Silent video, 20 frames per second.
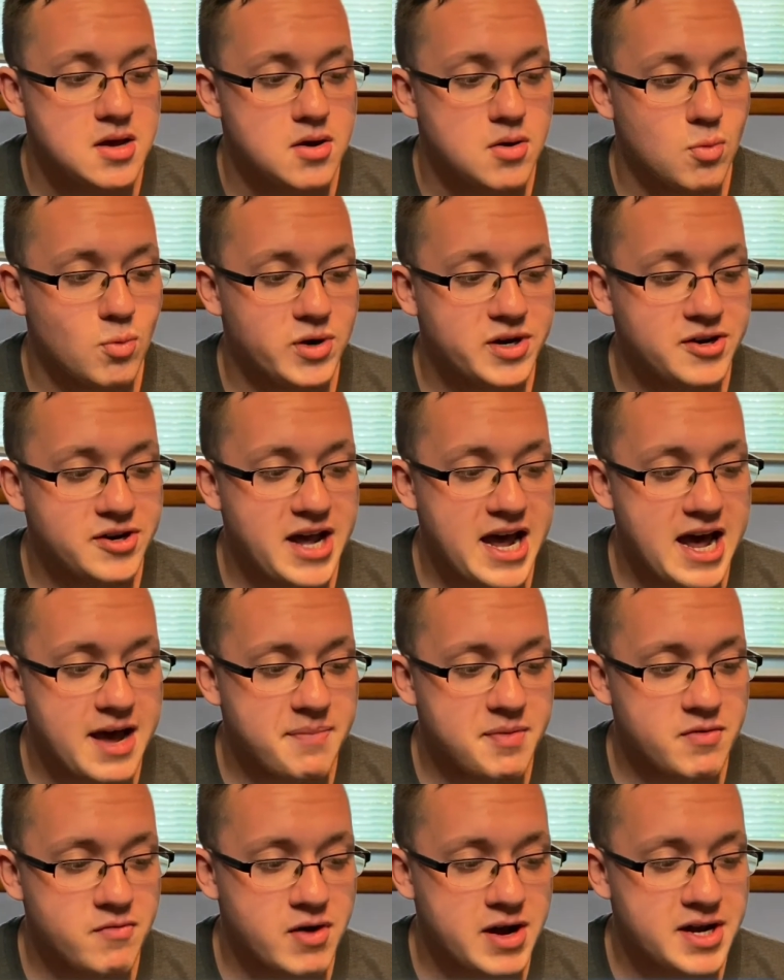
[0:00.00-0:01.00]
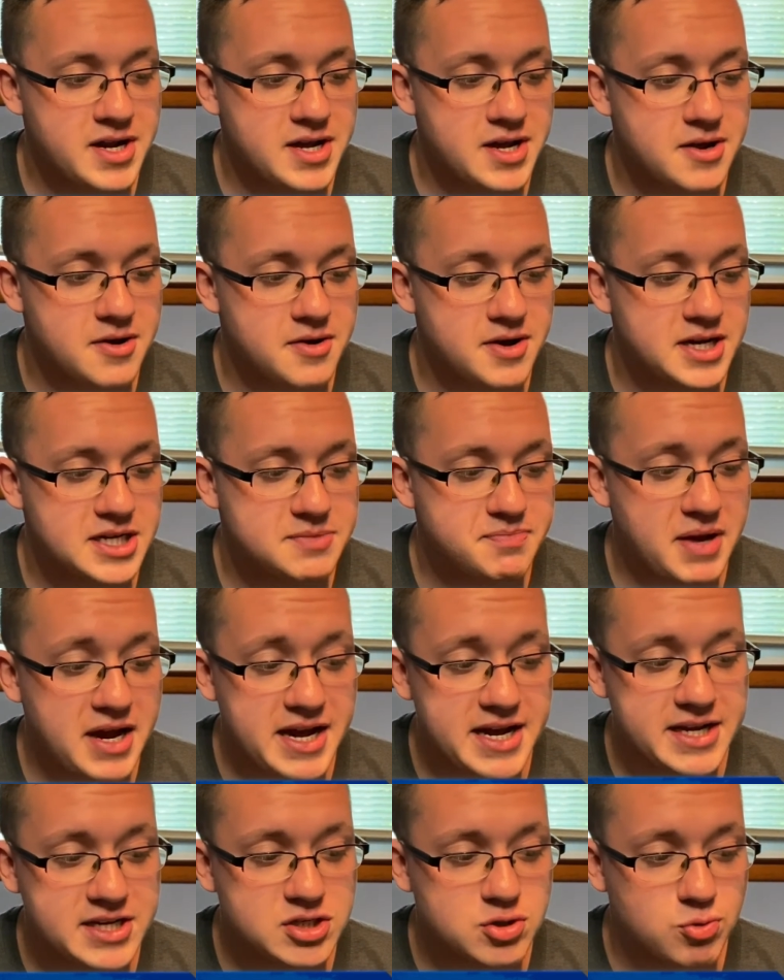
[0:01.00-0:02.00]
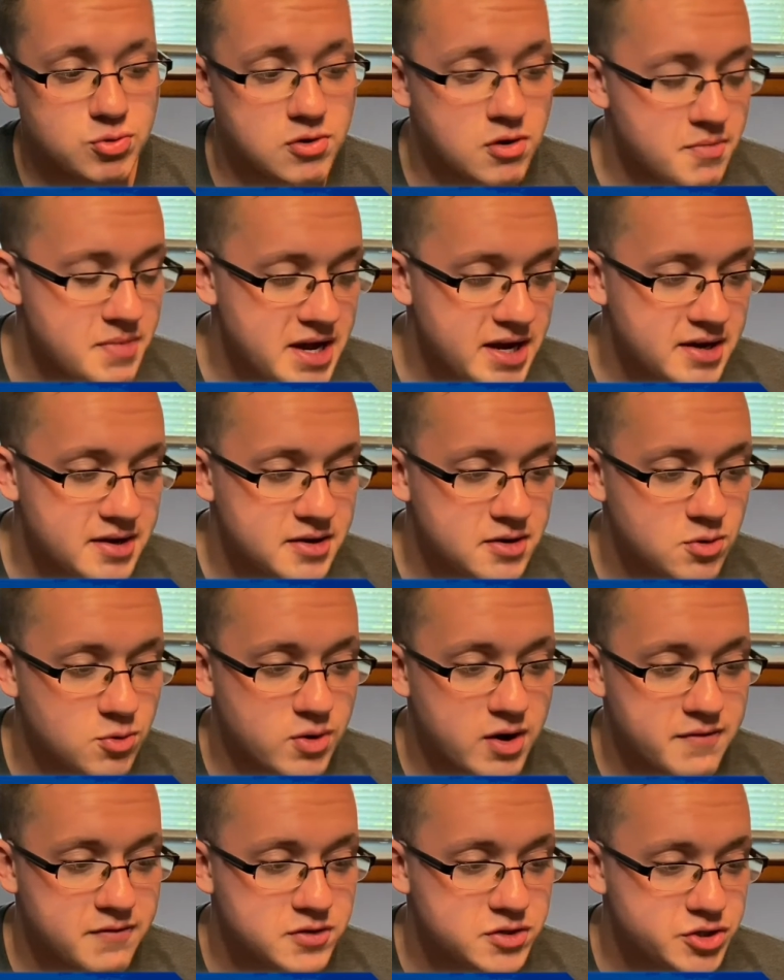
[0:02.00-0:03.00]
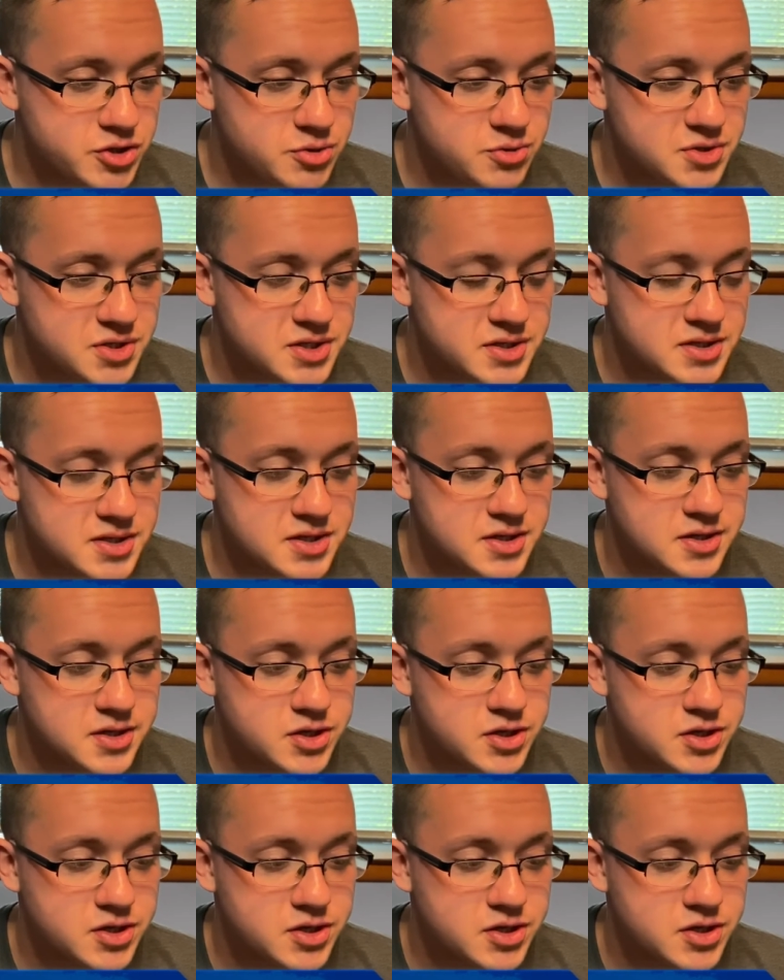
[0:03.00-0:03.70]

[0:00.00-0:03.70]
What could happen right here is Paige or Omega, whoever chooses,